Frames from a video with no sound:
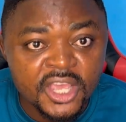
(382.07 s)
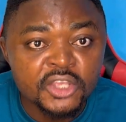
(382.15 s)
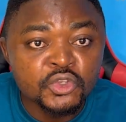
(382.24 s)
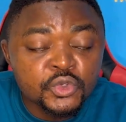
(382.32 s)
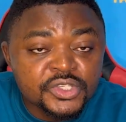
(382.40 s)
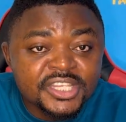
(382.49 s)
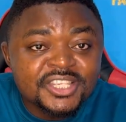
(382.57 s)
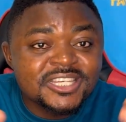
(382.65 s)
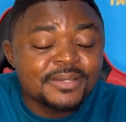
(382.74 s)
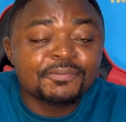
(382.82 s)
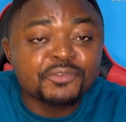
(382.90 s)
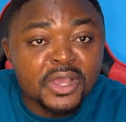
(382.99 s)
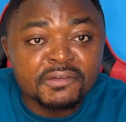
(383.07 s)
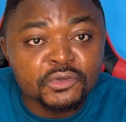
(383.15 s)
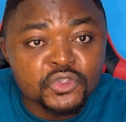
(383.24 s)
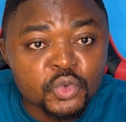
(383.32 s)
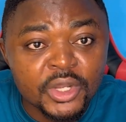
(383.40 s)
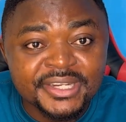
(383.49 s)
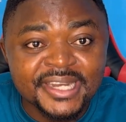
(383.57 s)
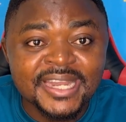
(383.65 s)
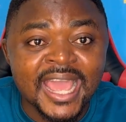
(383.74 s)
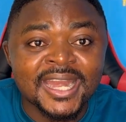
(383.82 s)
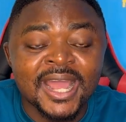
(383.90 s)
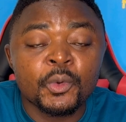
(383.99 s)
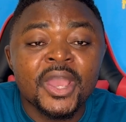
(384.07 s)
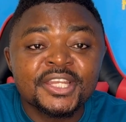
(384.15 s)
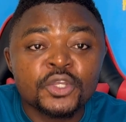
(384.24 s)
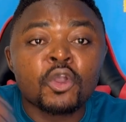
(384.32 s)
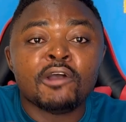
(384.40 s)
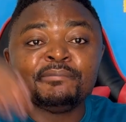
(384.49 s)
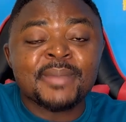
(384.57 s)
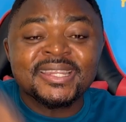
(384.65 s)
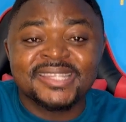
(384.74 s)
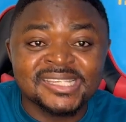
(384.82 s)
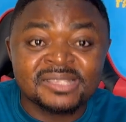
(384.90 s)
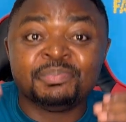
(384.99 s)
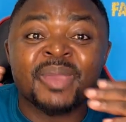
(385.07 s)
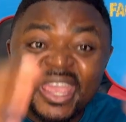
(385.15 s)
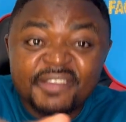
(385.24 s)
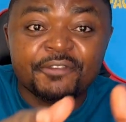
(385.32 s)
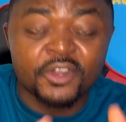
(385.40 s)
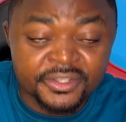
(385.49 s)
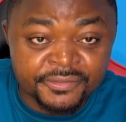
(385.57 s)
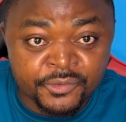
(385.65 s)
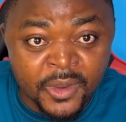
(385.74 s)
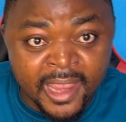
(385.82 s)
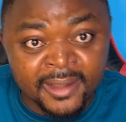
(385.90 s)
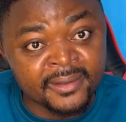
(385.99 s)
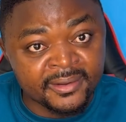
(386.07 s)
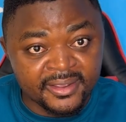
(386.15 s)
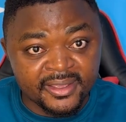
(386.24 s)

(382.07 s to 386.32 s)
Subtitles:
using cheap fuel for 200 naira where the government is paying for the fuel.